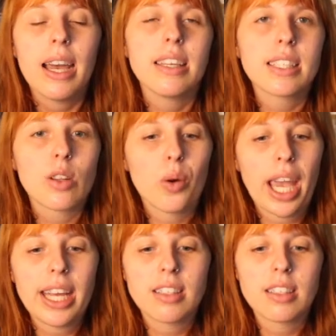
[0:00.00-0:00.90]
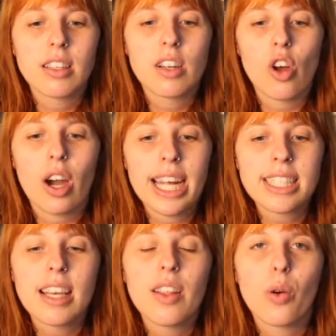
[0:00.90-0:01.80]
It's located in
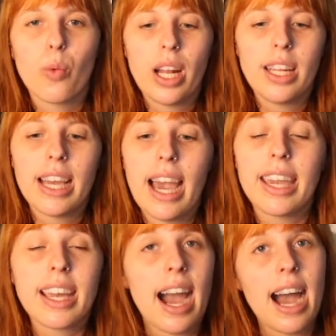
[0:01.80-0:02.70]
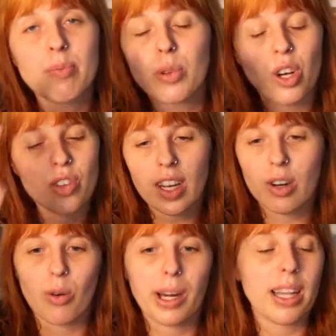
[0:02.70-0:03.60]
Lochranza in the valley. I can't pronounce that
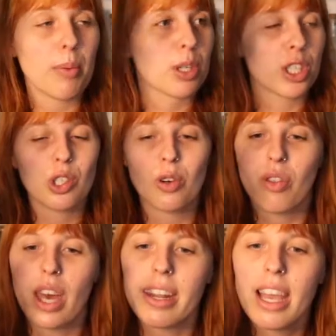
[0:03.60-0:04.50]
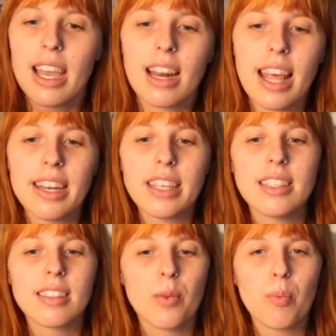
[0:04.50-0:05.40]
correctly. I'm pretty sure of that. Glen
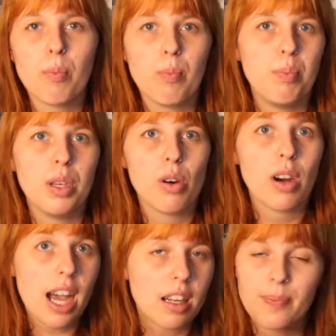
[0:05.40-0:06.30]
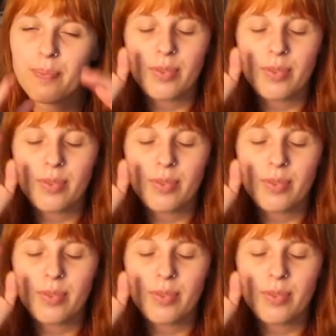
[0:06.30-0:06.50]
Isen Biorach.